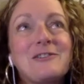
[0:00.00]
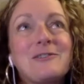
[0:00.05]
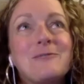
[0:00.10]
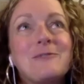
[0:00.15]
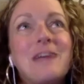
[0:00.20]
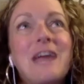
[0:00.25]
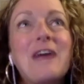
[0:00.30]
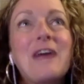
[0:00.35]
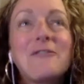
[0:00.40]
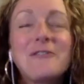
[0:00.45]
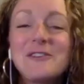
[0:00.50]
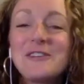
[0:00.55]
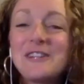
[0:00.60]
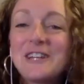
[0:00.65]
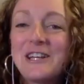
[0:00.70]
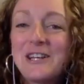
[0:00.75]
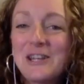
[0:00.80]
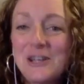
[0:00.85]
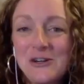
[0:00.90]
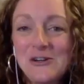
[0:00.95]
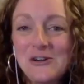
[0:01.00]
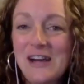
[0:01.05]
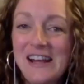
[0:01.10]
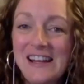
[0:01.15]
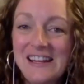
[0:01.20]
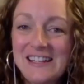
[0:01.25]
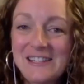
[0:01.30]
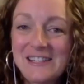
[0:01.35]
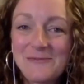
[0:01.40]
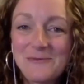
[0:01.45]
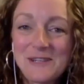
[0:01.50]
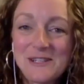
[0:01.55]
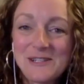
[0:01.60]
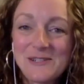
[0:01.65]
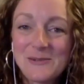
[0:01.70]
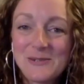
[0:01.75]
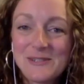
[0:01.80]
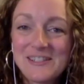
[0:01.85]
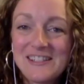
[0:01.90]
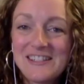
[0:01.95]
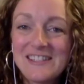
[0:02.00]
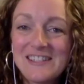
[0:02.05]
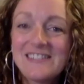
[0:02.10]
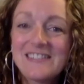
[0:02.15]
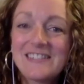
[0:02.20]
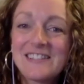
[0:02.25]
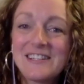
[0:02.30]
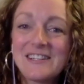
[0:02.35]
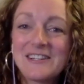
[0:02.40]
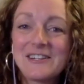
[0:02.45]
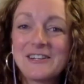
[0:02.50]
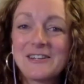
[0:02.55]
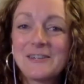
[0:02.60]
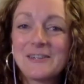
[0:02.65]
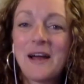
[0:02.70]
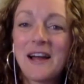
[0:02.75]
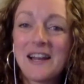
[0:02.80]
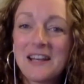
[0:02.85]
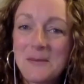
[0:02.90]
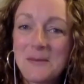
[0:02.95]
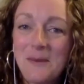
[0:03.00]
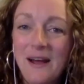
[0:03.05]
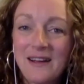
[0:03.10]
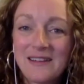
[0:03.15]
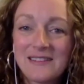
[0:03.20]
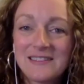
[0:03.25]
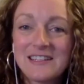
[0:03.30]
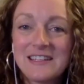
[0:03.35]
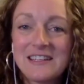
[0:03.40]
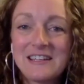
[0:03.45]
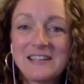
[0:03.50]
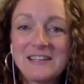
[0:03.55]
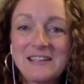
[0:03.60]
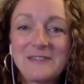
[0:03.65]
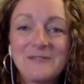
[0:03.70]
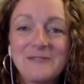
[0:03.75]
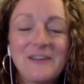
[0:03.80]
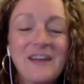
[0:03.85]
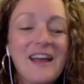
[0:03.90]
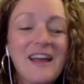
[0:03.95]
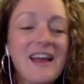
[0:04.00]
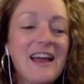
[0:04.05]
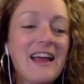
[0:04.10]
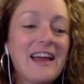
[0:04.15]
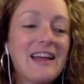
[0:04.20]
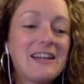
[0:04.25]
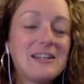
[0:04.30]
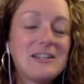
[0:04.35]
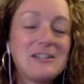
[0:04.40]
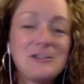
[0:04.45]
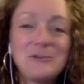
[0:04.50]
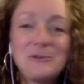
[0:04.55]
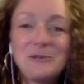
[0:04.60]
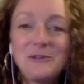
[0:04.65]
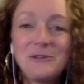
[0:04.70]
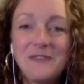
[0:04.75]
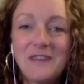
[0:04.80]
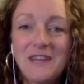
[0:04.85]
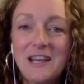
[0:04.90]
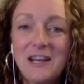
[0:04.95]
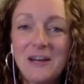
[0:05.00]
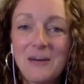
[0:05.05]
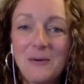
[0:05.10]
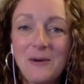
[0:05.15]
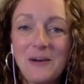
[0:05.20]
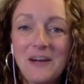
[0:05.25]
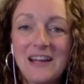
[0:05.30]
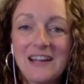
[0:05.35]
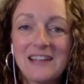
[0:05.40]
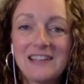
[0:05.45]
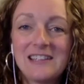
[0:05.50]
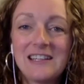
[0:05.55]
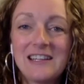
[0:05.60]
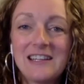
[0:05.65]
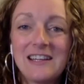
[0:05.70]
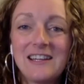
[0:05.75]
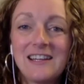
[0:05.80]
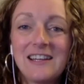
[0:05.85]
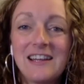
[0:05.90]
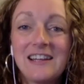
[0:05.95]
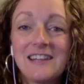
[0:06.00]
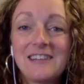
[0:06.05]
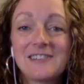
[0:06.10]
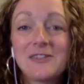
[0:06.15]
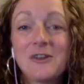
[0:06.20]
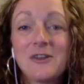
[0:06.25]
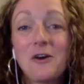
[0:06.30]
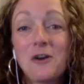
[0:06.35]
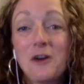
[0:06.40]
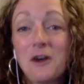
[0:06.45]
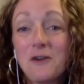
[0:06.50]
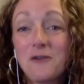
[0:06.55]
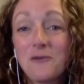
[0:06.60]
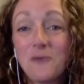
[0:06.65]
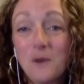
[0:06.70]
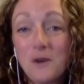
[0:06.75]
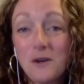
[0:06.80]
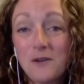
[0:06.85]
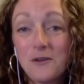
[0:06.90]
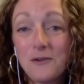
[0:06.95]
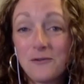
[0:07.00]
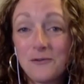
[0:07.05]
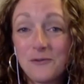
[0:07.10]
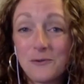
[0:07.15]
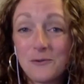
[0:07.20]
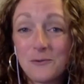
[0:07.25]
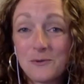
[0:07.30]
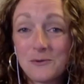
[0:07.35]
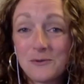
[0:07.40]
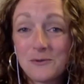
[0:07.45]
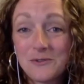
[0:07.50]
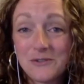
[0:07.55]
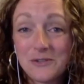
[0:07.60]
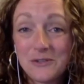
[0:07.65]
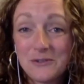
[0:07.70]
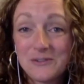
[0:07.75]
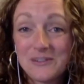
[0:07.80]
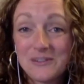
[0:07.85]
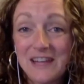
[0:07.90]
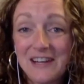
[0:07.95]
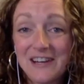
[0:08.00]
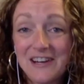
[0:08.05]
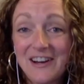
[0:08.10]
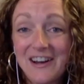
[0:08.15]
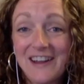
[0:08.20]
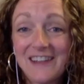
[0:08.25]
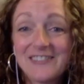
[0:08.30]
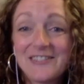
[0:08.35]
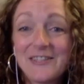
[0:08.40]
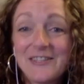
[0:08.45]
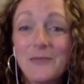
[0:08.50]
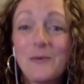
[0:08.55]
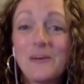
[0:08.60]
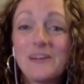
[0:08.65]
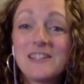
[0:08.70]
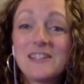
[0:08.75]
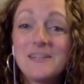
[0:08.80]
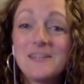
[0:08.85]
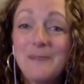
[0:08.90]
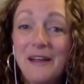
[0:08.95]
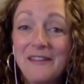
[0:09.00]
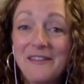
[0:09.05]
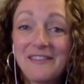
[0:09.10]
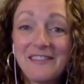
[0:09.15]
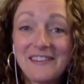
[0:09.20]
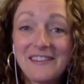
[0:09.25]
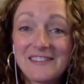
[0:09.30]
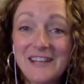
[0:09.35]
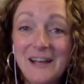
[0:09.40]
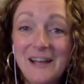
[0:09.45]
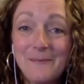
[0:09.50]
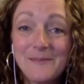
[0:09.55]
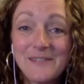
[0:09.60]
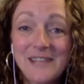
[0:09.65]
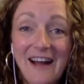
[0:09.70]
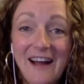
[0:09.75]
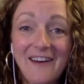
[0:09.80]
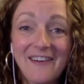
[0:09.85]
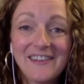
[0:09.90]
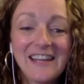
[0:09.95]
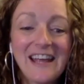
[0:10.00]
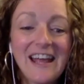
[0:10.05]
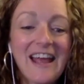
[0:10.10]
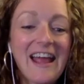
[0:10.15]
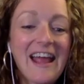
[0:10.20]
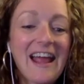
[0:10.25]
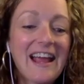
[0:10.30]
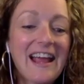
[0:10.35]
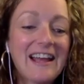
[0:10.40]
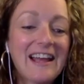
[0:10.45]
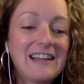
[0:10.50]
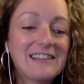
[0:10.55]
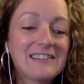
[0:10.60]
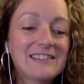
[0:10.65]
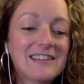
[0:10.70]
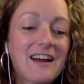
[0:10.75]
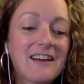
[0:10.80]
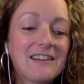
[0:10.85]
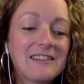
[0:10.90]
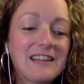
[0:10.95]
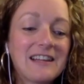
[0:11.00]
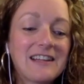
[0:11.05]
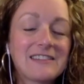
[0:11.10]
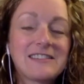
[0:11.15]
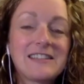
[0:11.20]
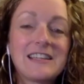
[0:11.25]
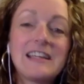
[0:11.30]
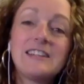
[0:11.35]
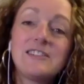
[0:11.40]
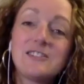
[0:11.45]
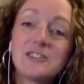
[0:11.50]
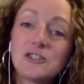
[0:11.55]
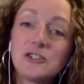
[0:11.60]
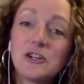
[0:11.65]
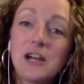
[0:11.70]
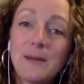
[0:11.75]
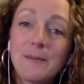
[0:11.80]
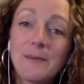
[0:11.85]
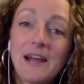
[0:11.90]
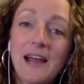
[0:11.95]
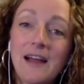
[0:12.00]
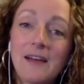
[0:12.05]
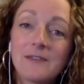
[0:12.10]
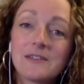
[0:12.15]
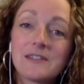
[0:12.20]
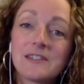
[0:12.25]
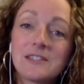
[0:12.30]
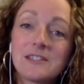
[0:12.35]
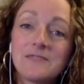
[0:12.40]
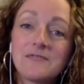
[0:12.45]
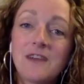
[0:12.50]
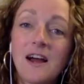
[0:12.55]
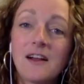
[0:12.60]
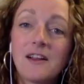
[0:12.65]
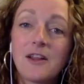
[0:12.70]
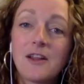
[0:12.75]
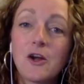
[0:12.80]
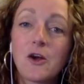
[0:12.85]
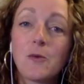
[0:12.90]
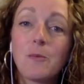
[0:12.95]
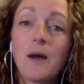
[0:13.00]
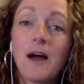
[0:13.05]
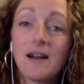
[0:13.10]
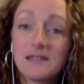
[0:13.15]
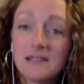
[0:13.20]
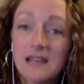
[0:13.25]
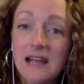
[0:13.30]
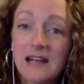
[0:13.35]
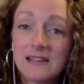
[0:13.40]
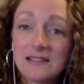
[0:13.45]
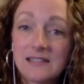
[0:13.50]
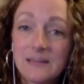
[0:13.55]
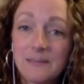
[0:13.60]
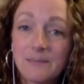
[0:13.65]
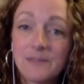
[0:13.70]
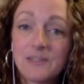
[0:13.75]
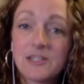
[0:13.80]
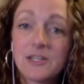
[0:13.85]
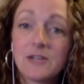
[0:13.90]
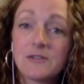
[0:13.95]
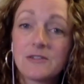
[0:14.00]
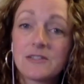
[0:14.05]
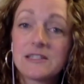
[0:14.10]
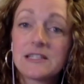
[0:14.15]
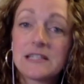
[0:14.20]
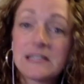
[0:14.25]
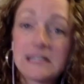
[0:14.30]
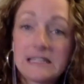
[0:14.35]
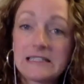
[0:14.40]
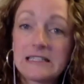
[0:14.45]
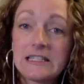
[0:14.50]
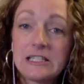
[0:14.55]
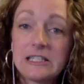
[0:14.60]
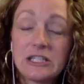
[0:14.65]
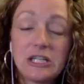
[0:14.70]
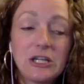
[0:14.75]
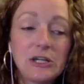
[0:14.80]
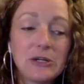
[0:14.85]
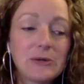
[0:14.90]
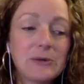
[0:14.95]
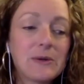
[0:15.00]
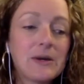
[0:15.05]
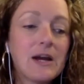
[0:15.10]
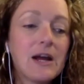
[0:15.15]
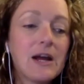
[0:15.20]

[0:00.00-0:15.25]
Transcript: carefully curated resources that are body positive and intuitive eating oriented. It's called our Fork the Food Rules newsletter. And so once a month, this comes out, and it's got links to Instagram accounts to follow, podcast episodes to listen to,